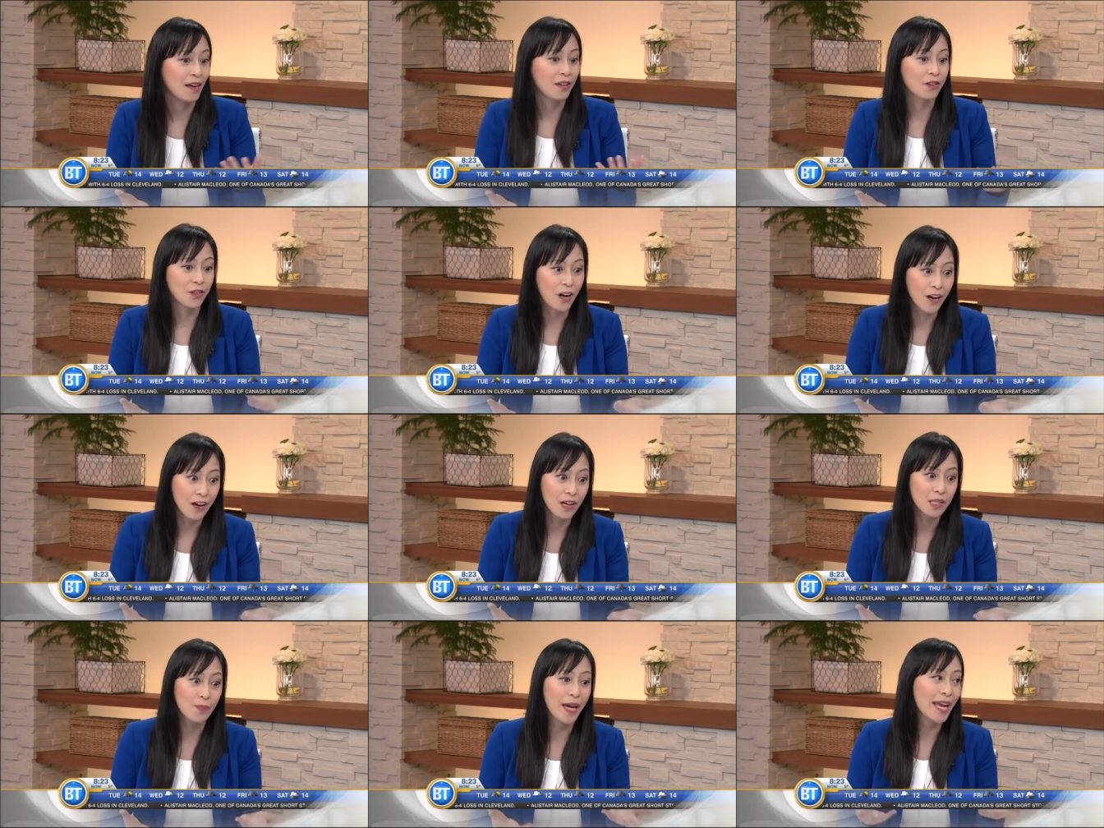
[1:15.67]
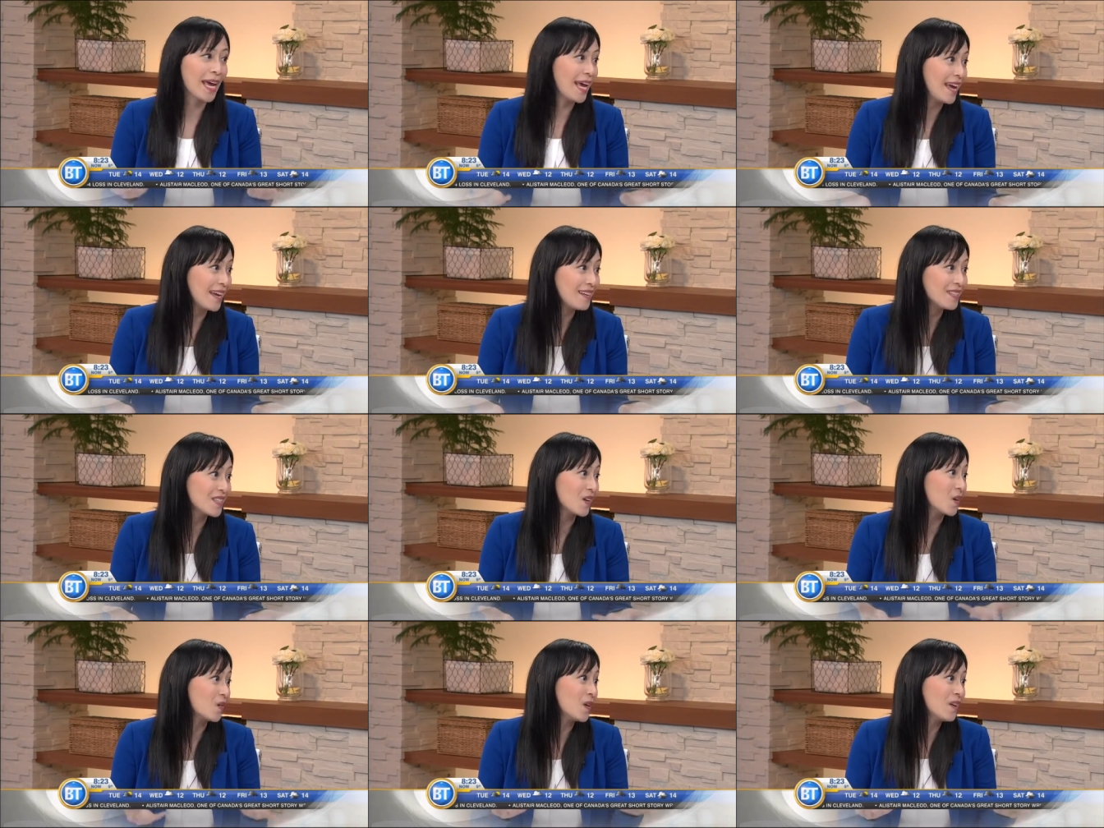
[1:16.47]
They're not caused by hay,
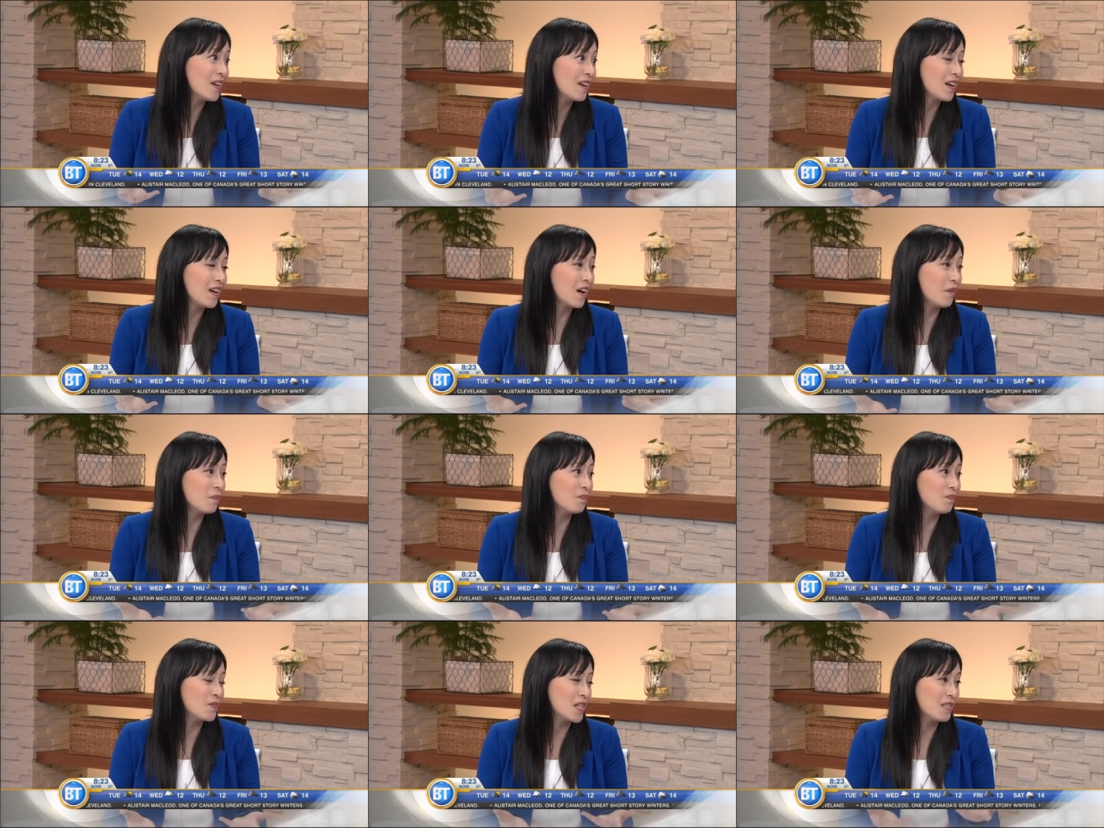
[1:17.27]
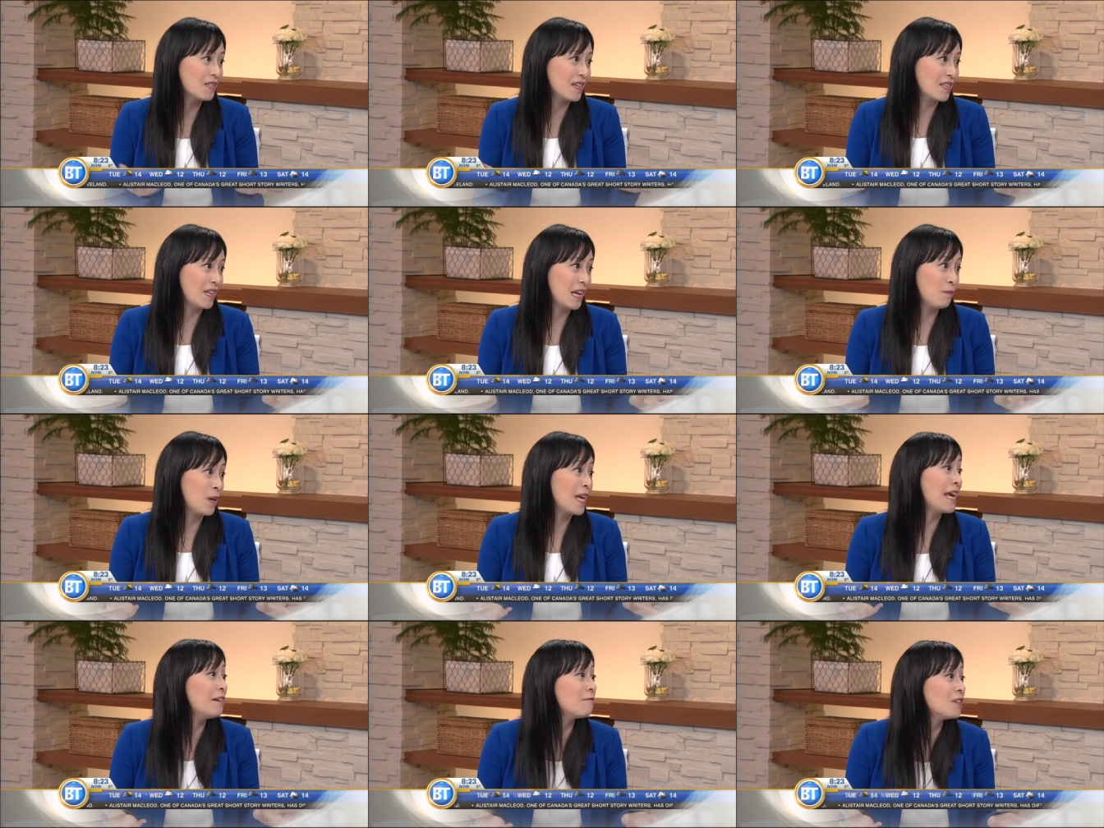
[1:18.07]
so um, the, the, name
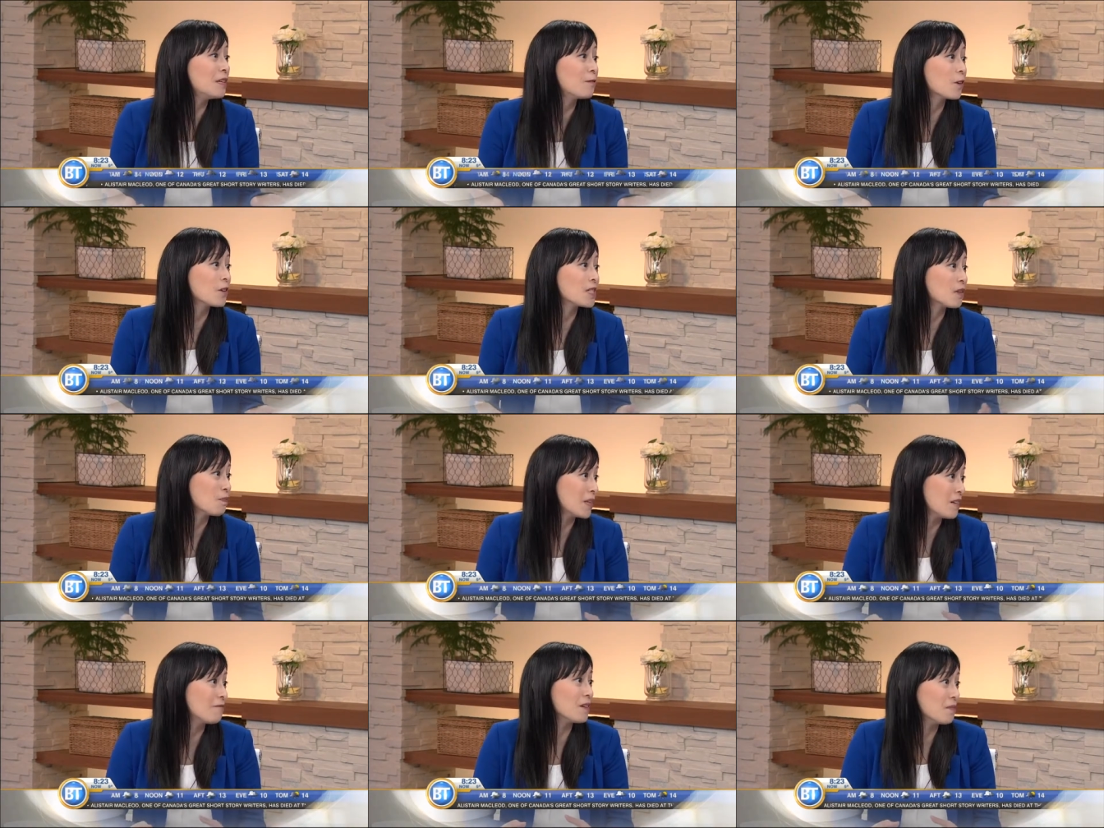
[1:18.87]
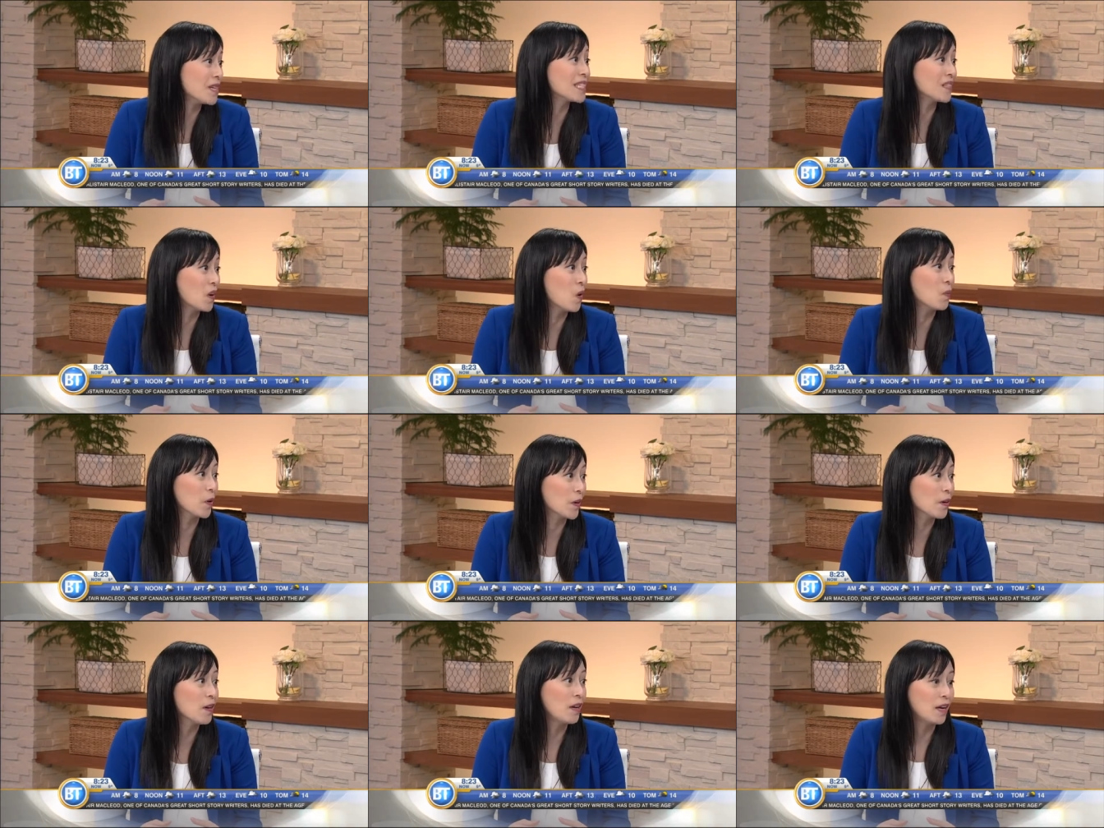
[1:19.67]
hay fever is a bit of a misnomer.